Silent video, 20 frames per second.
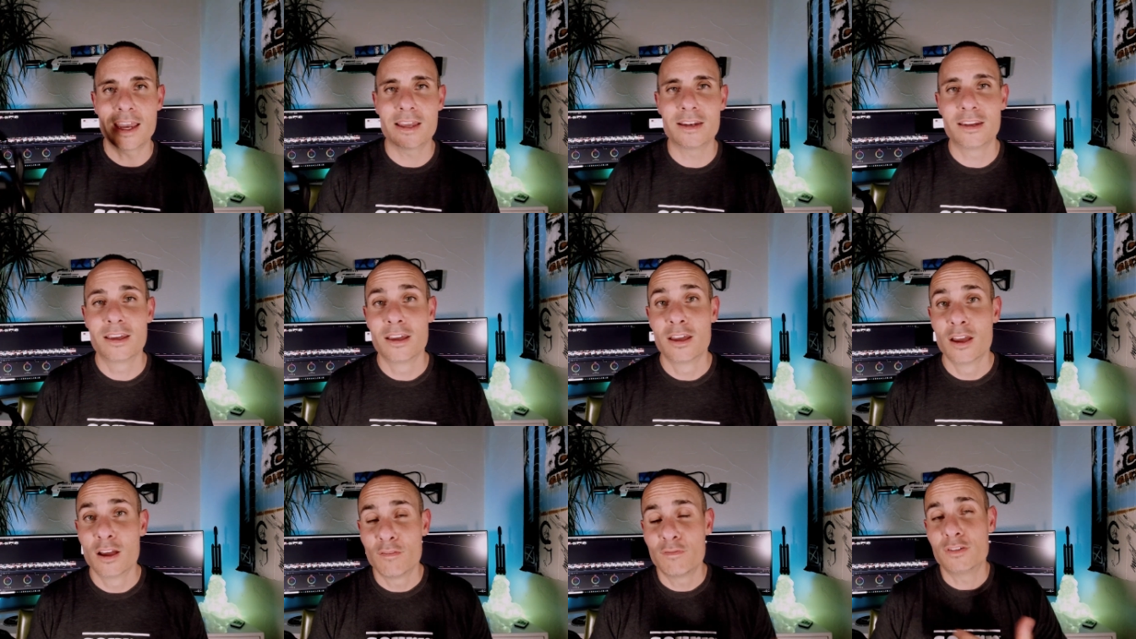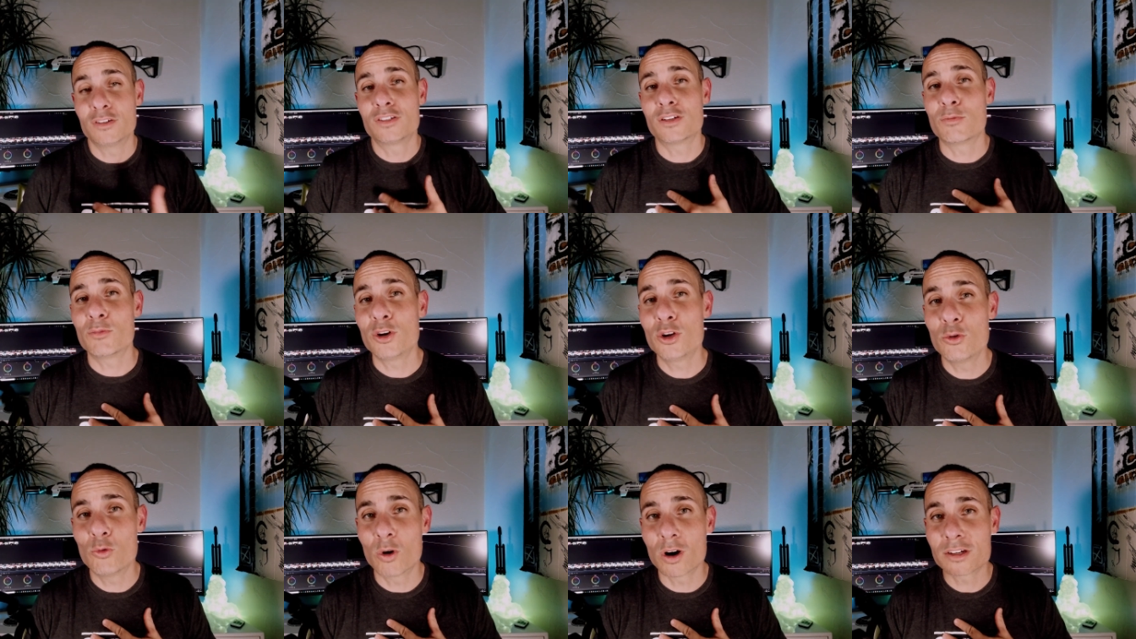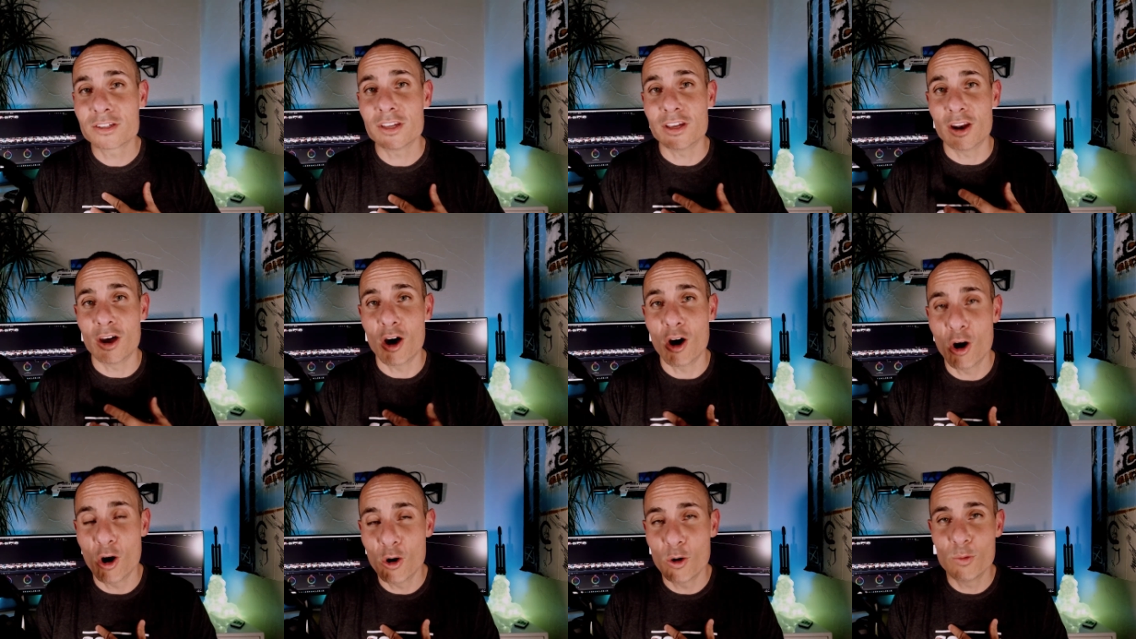And for someone who works at
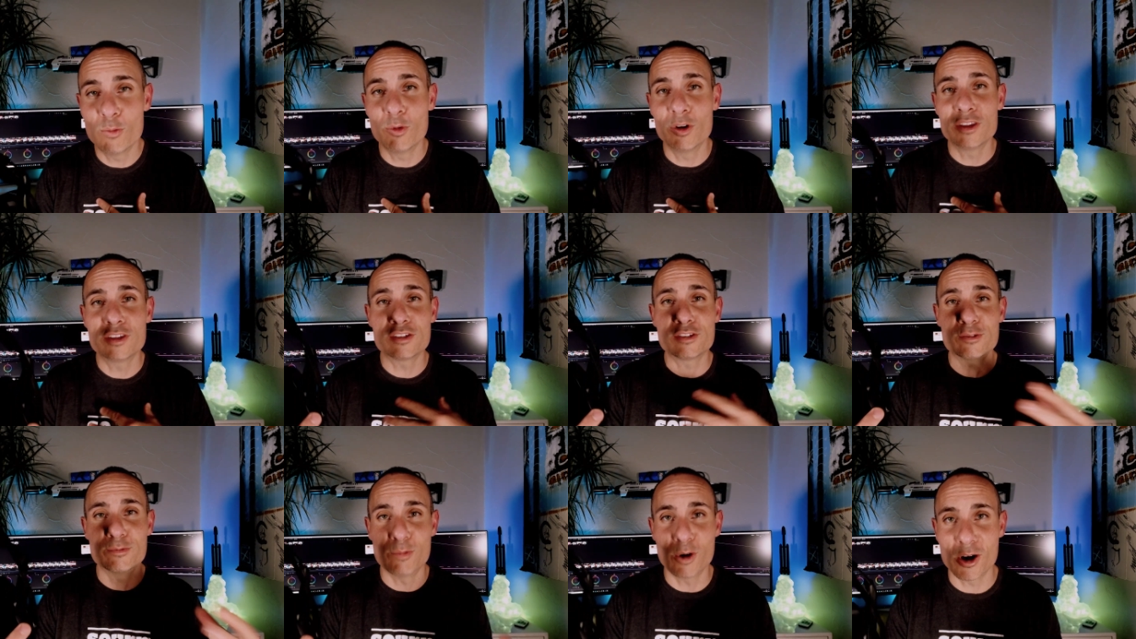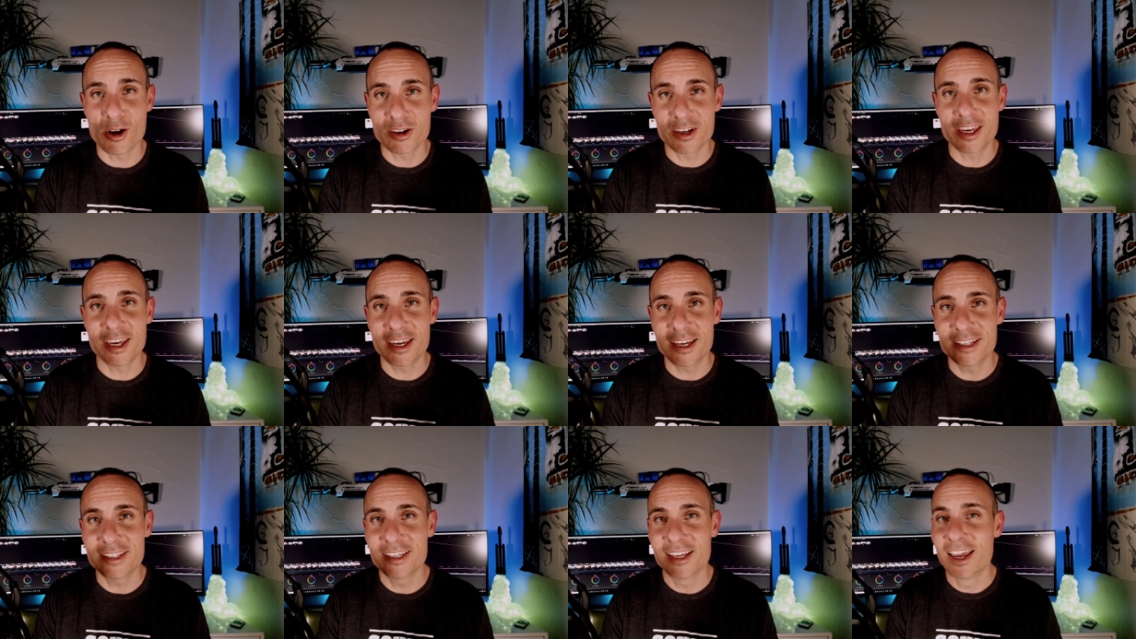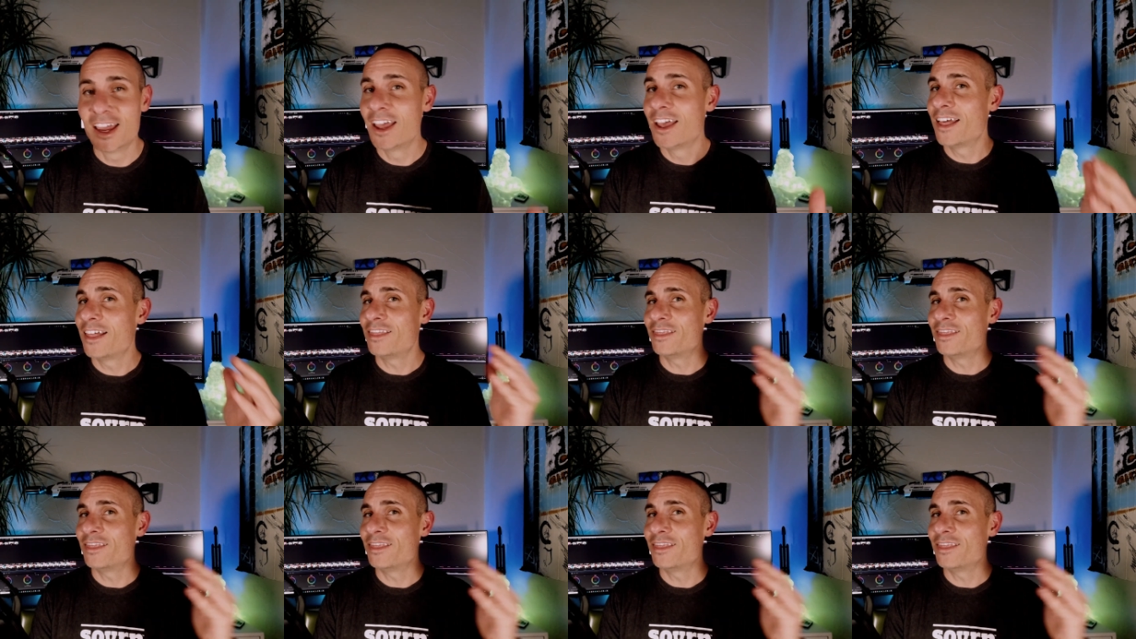home with small kids,